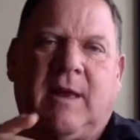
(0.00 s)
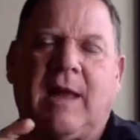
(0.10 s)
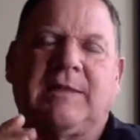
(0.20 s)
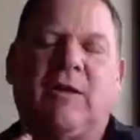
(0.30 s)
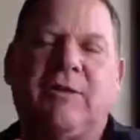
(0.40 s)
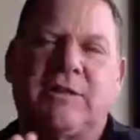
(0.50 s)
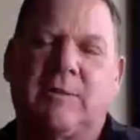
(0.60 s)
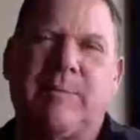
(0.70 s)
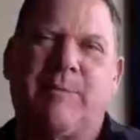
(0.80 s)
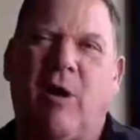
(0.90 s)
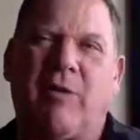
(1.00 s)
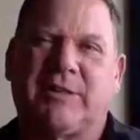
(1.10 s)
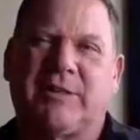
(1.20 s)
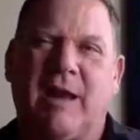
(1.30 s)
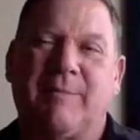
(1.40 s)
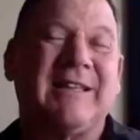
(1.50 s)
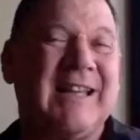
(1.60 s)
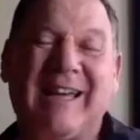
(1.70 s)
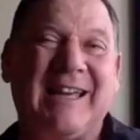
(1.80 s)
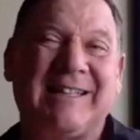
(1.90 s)
I tell this to people all the time,
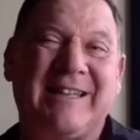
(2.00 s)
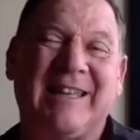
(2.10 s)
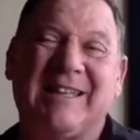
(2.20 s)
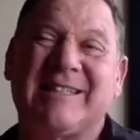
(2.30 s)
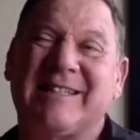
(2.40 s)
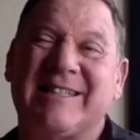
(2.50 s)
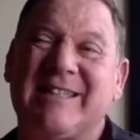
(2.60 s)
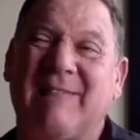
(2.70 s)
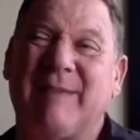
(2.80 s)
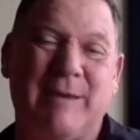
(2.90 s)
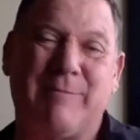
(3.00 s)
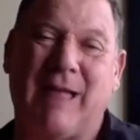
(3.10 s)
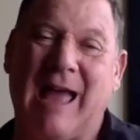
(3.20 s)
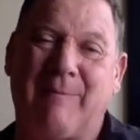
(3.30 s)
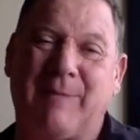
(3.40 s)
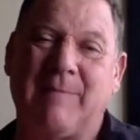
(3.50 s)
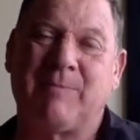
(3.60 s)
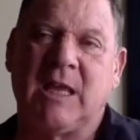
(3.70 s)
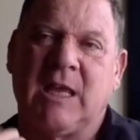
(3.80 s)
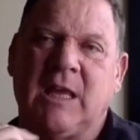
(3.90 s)
and I tell you, this does not make people happy.
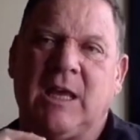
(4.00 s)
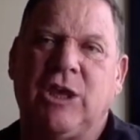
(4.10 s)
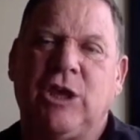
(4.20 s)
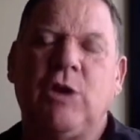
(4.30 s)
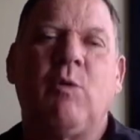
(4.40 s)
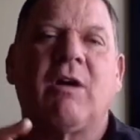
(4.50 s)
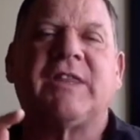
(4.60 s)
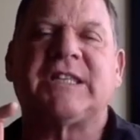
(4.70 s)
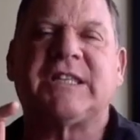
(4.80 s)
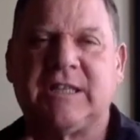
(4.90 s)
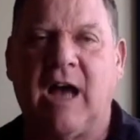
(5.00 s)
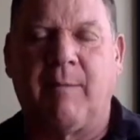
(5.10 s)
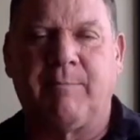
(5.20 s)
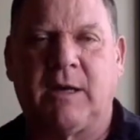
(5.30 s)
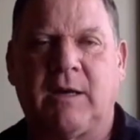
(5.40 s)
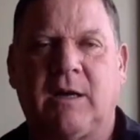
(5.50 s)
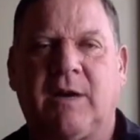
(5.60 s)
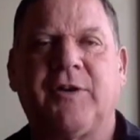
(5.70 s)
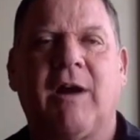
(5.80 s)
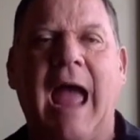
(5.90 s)
You are the sum
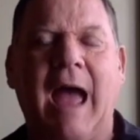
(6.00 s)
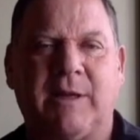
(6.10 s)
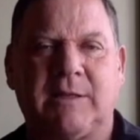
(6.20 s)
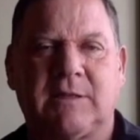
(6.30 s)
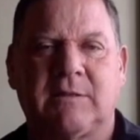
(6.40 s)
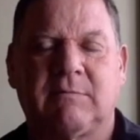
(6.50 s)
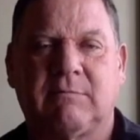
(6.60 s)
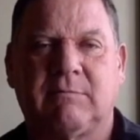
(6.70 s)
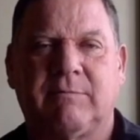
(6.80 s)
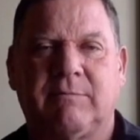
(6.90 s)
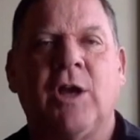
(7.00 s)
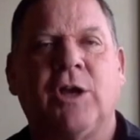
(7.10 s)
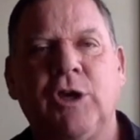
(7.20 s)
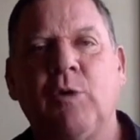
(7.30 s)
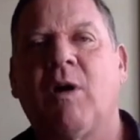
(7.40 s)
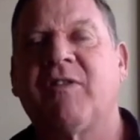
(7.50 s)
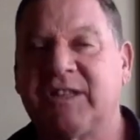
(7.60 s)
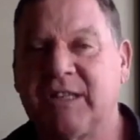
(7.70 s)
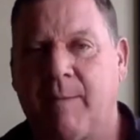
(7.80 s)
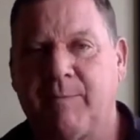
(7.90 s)
of your habits. You are the
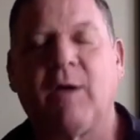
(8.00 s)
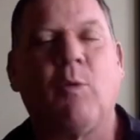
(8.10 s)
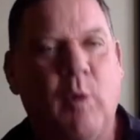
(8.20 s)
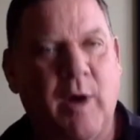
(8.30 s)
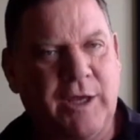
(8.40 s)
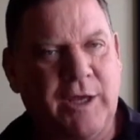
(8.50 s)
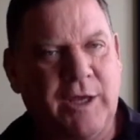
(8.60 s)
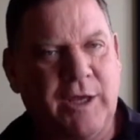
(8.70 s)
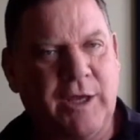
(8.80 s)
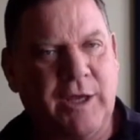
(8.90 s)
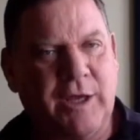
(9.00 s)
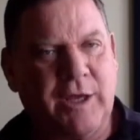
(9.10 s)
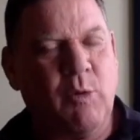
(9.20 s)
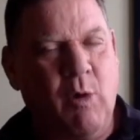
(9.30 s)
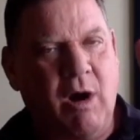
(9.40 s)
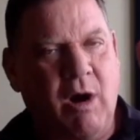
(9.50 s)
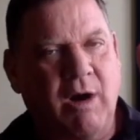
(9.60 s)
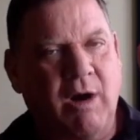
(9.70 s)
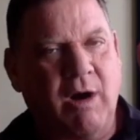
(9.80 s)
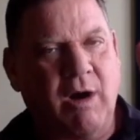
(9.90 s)
sum. What you, you
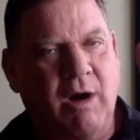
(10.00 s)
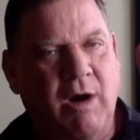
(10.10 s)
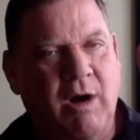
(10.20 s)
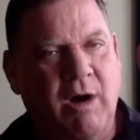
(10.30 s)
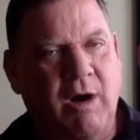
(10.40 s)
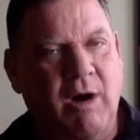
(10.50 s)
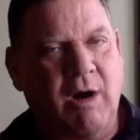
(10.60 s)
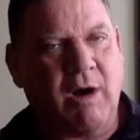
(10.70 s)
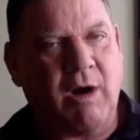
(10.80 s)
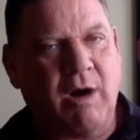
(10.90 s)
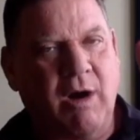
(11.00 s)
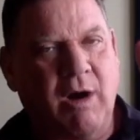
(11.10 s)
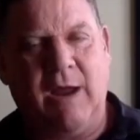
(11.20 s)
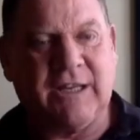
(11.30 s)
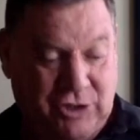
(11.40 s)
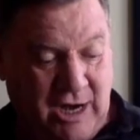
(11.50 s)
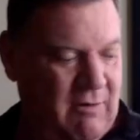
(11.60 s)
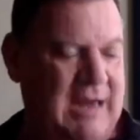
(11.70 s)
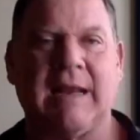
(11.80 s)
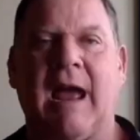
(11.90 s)
are today, where you're sitting in your chair
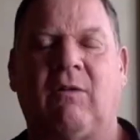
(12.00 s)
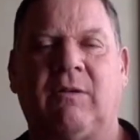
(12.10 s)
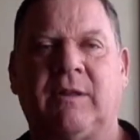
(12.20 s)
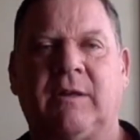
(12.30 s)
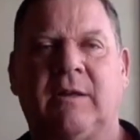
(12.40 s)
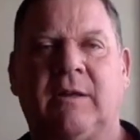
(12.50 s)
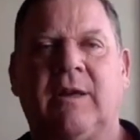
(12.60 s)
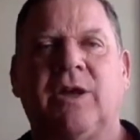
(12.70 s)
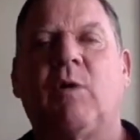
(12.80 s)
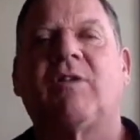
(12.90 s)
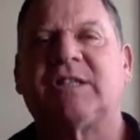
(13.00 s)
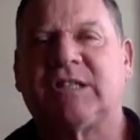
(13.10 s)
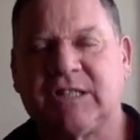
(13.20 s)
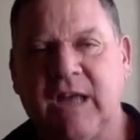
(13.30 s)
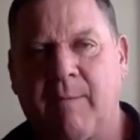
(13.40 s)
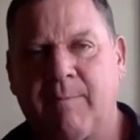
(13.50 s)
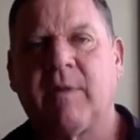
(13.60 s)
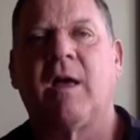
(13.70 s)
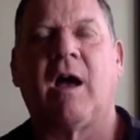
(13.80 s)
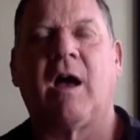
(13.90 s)
right now, you are the sum
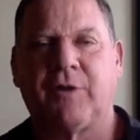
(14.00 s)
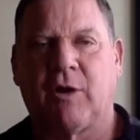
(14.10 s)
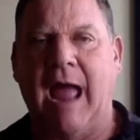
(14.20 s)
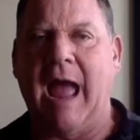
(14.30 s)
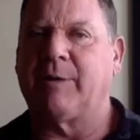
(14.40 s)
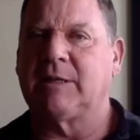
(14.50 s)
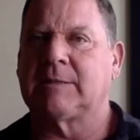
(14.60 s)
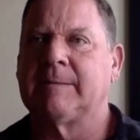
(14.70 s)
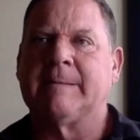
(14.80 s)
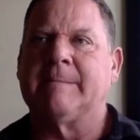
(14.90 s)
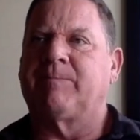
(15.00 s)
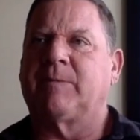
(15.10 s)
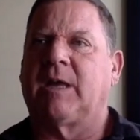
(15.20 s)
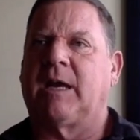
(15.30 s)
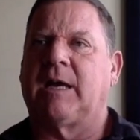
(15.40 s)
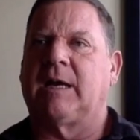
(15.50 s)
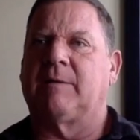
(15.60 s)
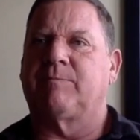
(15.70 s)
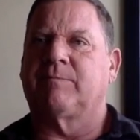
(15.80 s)
of your habits. Um,